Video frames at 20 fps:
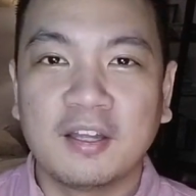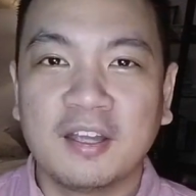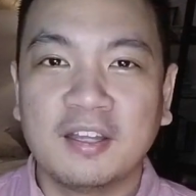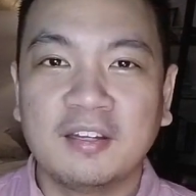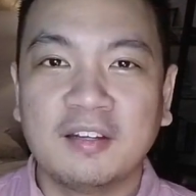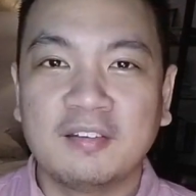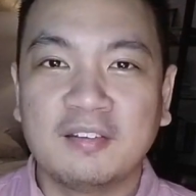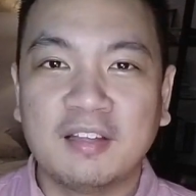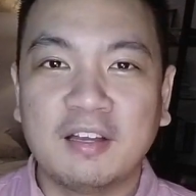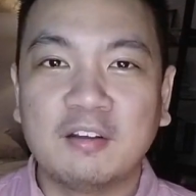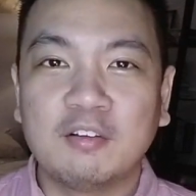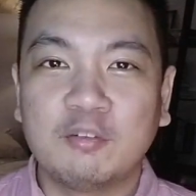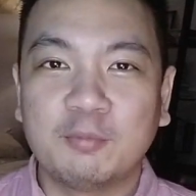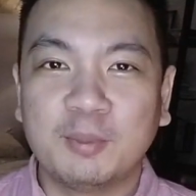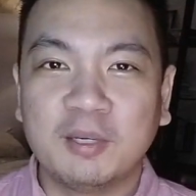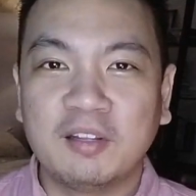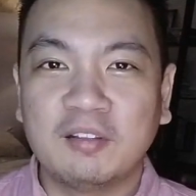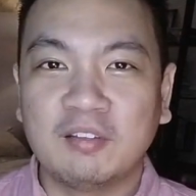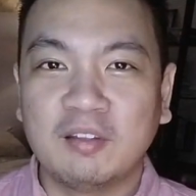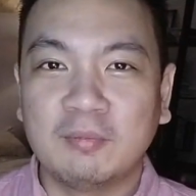And it sounds
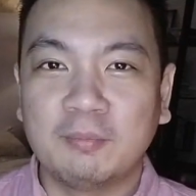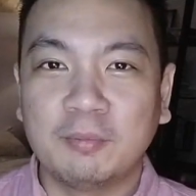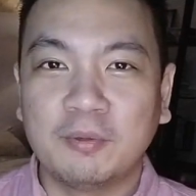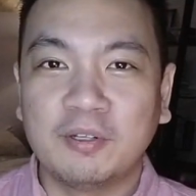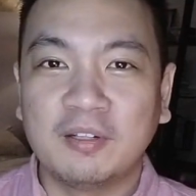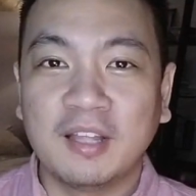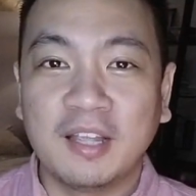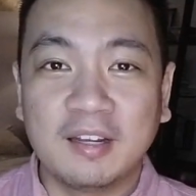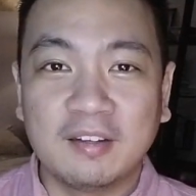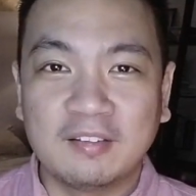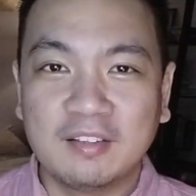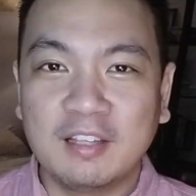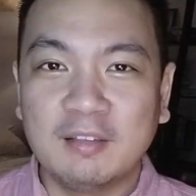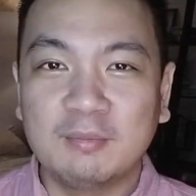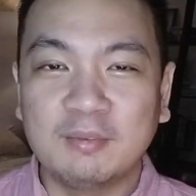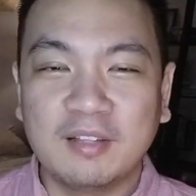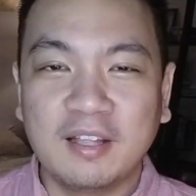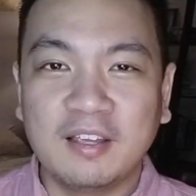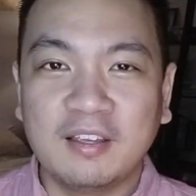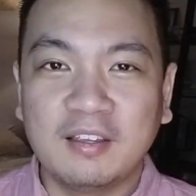pretty simple. It
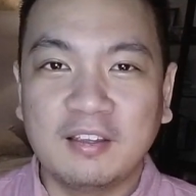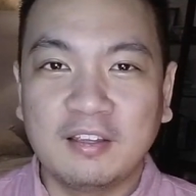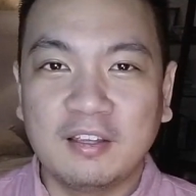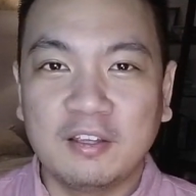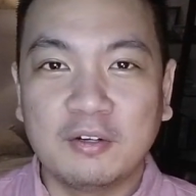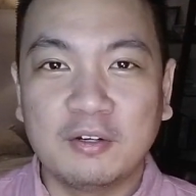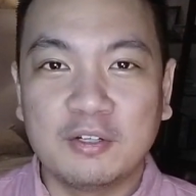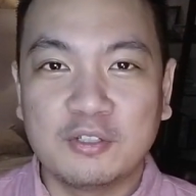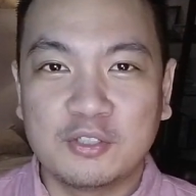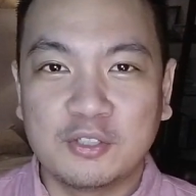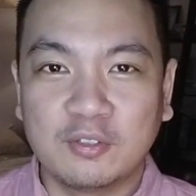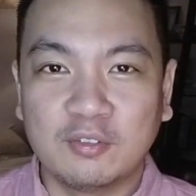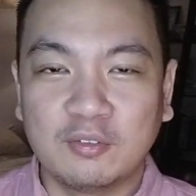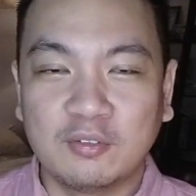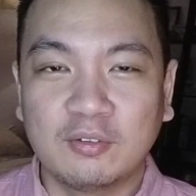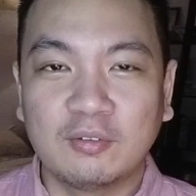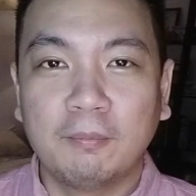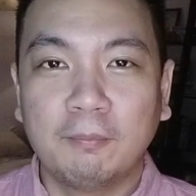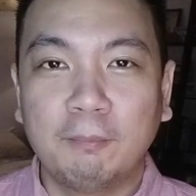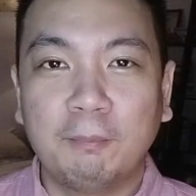seems like you're just
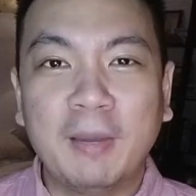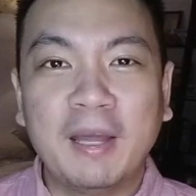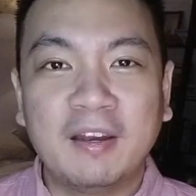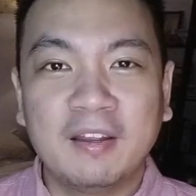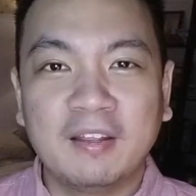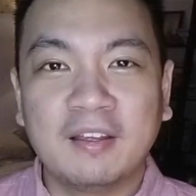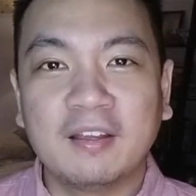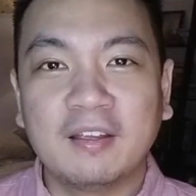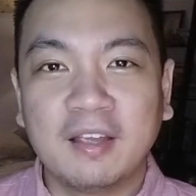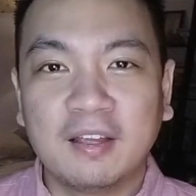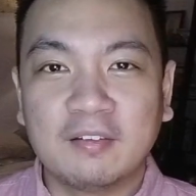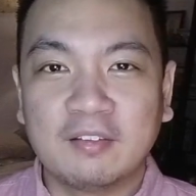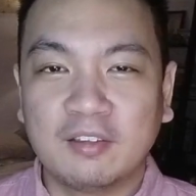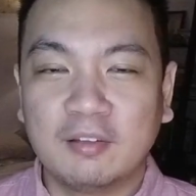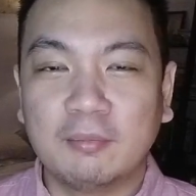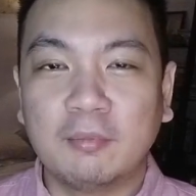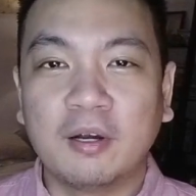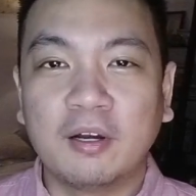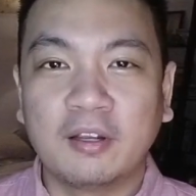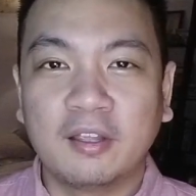betting against
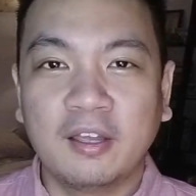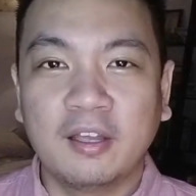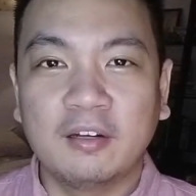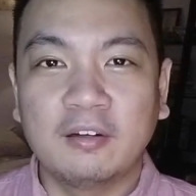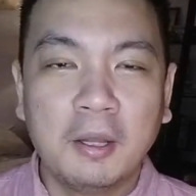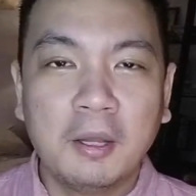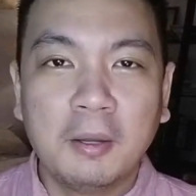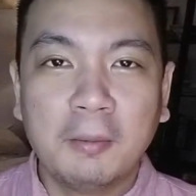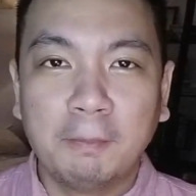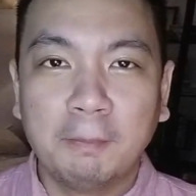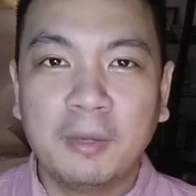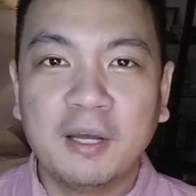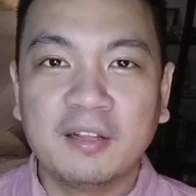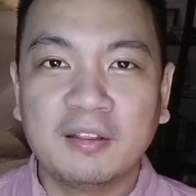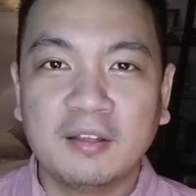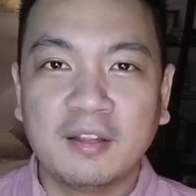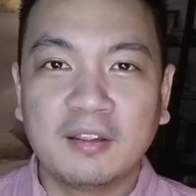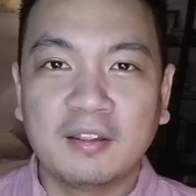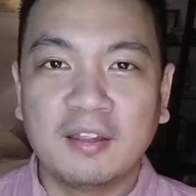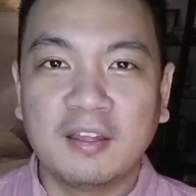the market,
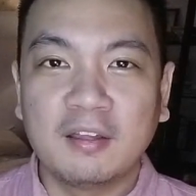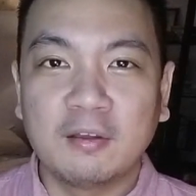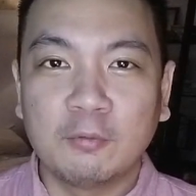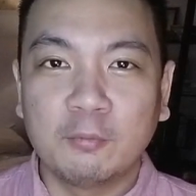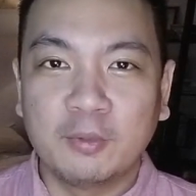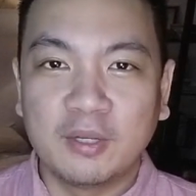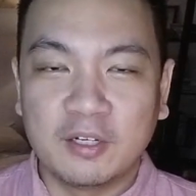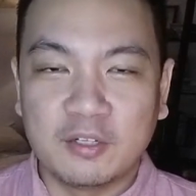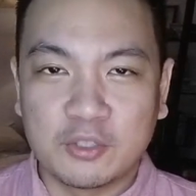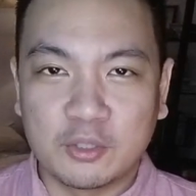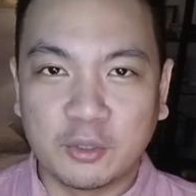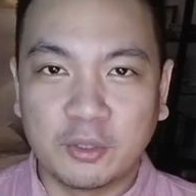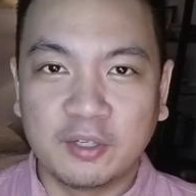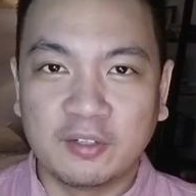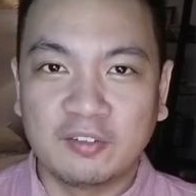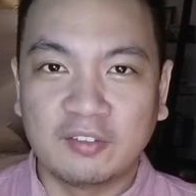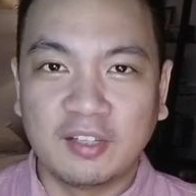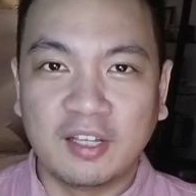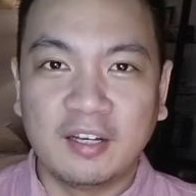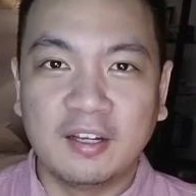but the thing with
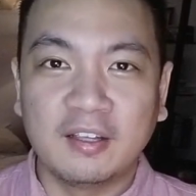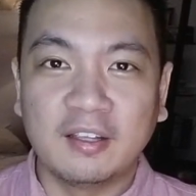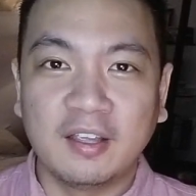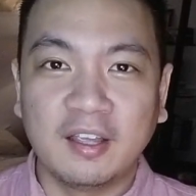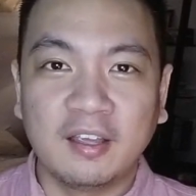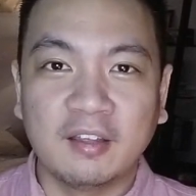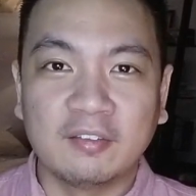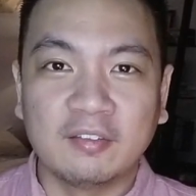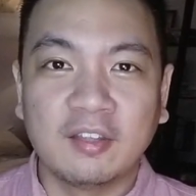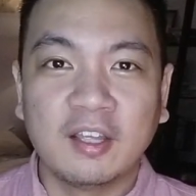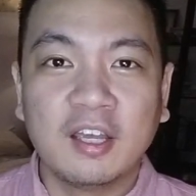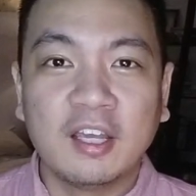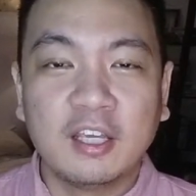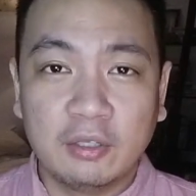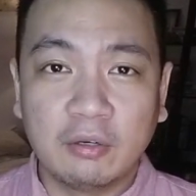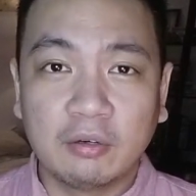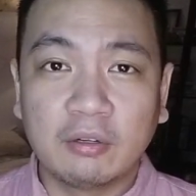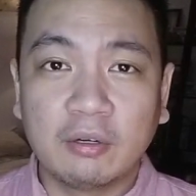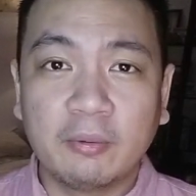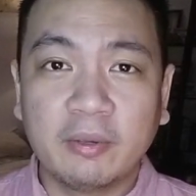short selling is
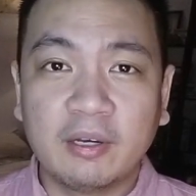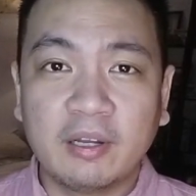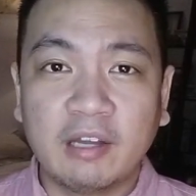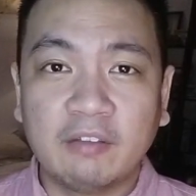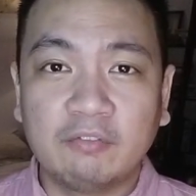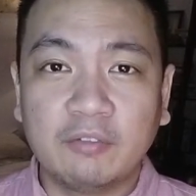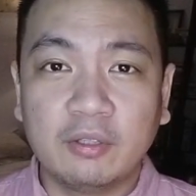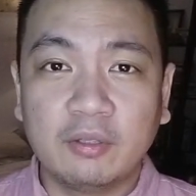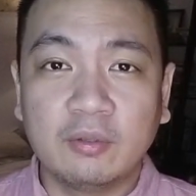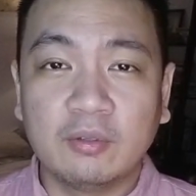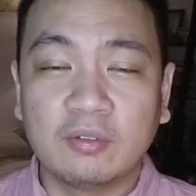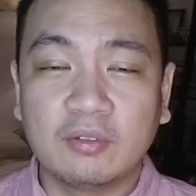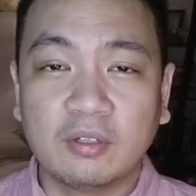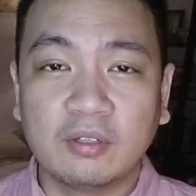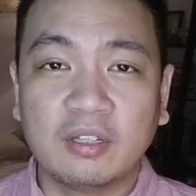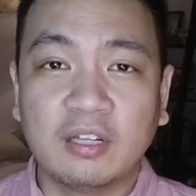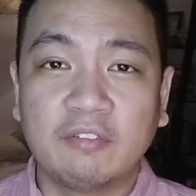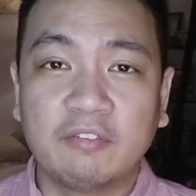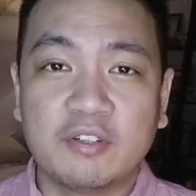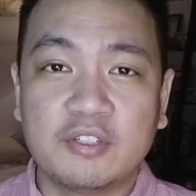you're going to have to use the
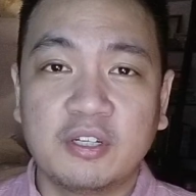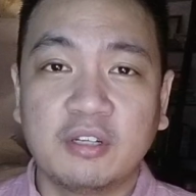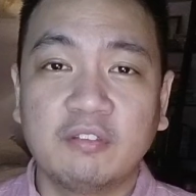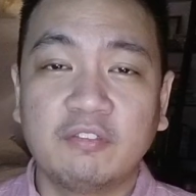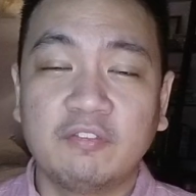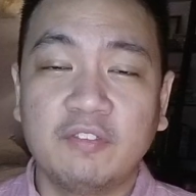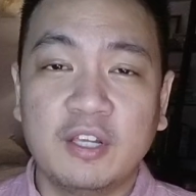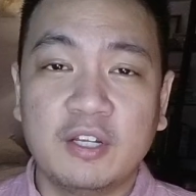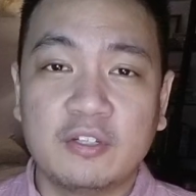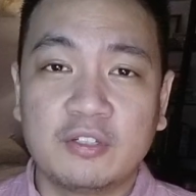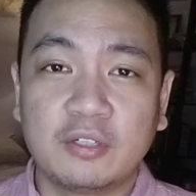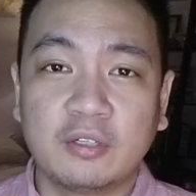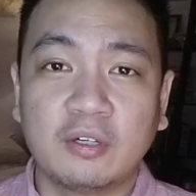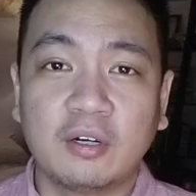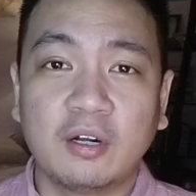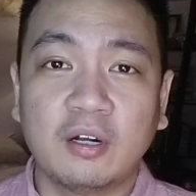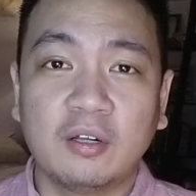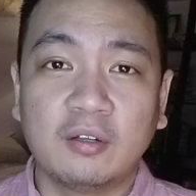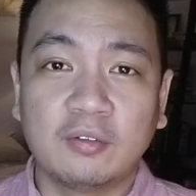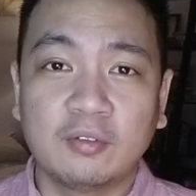leveraging feature
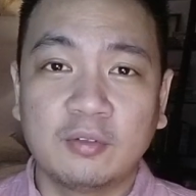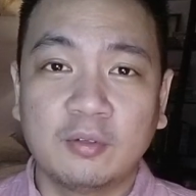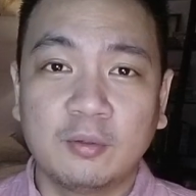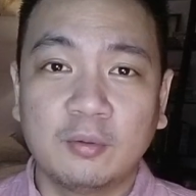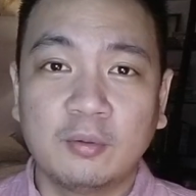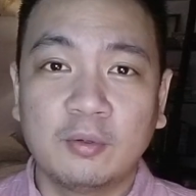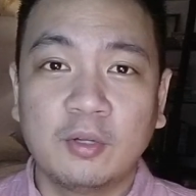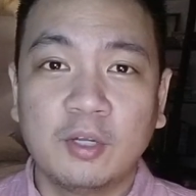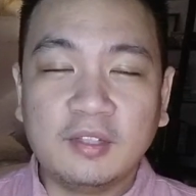also,